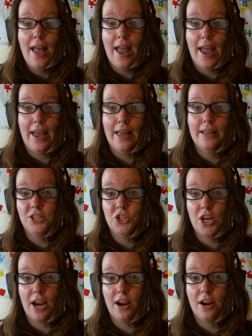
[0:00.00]
and
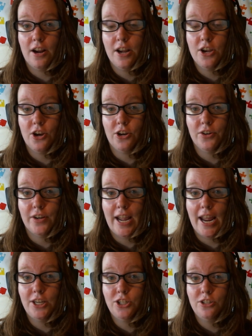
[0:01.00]
share your
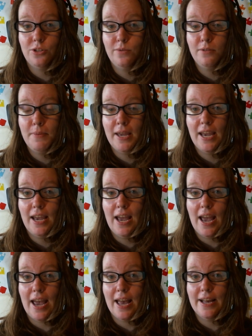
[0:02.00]
creations with me.
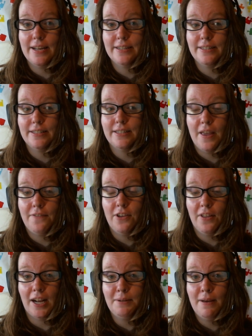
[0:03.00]
And if you
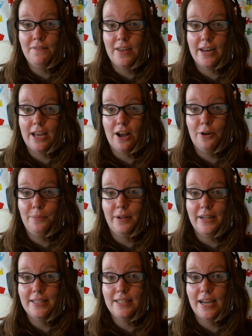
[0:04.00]
liked my video,
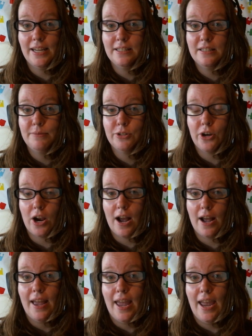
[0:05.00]
please like and
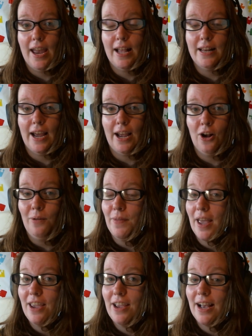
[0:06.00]
subscribe. And I hope
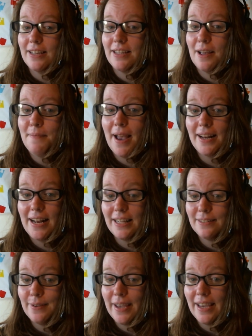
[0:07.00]
that you guys come back
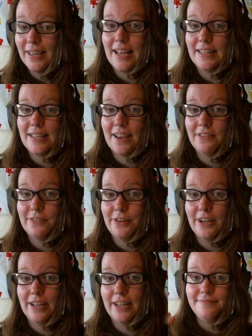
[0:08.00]
next week. Thanks,
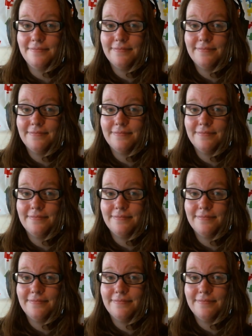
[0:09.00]
everyone.